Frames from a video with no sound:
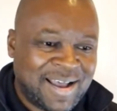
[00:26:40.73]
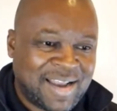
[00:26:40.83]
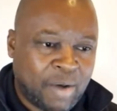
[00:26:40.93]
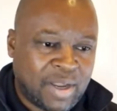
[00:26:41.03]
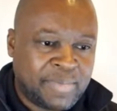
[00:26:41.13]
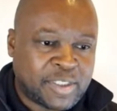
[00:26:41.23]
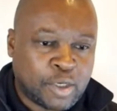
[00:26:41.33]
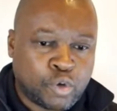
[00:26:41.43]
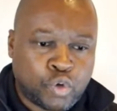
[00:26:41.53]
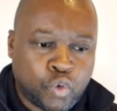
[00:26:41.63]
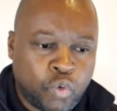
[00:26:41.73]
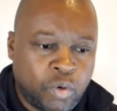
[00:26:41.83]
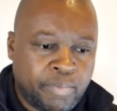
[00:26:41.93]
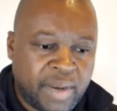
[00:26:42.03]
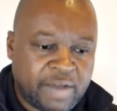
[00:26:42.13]
Now, let me take you
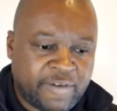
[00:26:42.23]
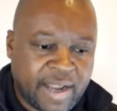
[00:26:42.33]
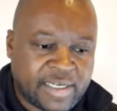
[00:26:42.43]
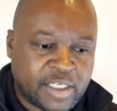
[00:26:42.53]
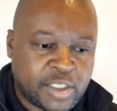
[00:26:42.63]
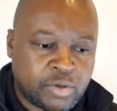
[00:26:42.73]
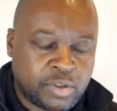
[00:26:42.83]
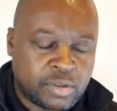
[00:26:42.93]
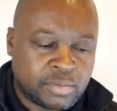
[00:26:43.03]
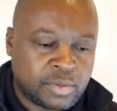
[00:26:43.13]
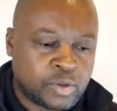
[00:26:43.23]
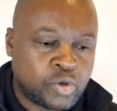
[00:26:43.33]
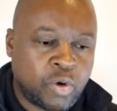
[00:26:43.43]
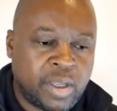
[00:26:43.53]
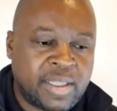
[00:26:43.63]
through Black Friday deals.
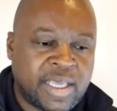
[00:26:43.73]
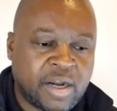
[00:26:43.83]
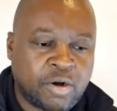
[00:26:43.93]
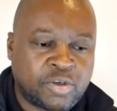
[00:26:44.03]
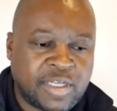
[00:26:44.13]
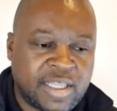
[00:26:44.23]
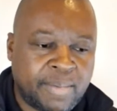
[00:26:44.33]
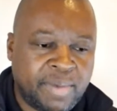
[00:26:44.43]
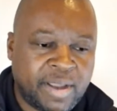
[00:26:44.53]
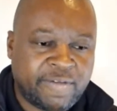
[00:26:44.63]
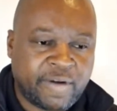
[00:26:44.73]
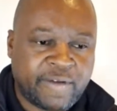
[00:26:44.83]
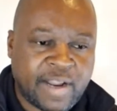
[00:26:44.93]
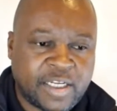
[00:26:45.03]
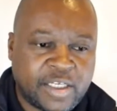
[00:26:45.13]
So in the Herald today, there are Black
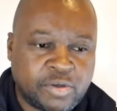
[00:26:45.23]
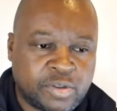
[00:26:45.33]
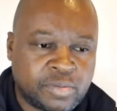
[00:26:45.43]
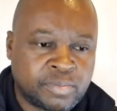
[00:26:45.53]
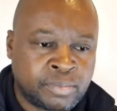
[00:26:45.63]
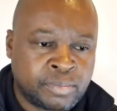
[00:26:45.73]
Friday deals.